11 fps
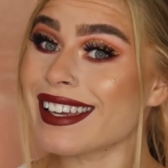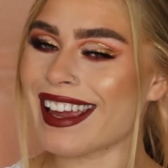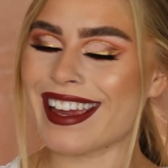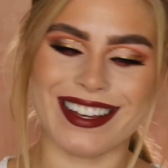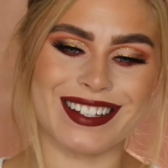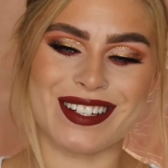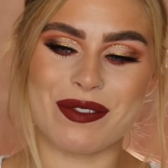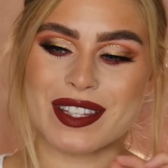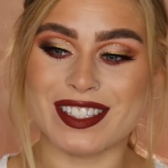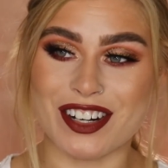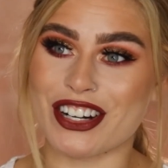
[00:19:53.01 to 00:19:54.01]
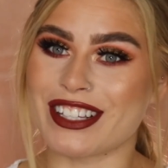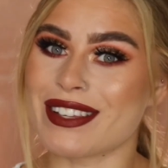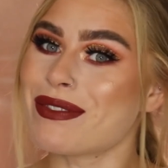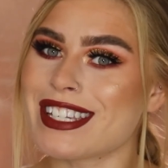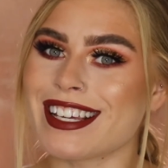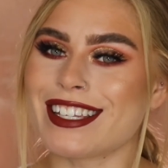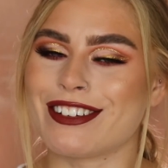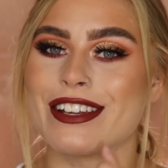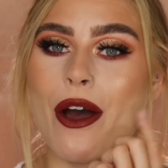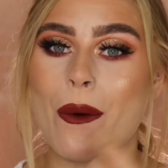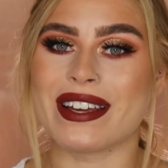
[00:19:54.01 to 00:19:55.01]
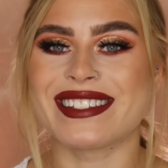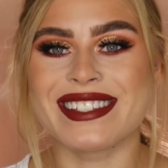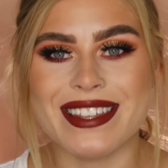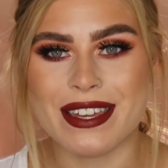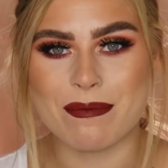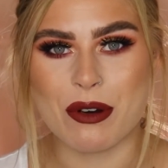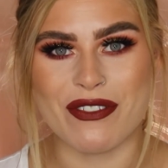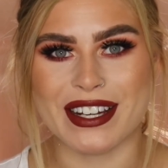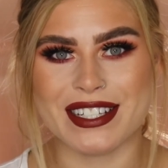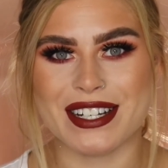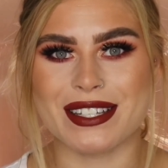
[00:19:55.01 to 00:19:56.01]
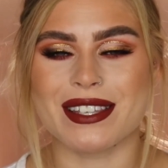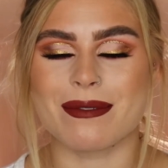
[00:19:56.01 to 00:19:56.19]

and with dark lipstick you can always see the imperfections.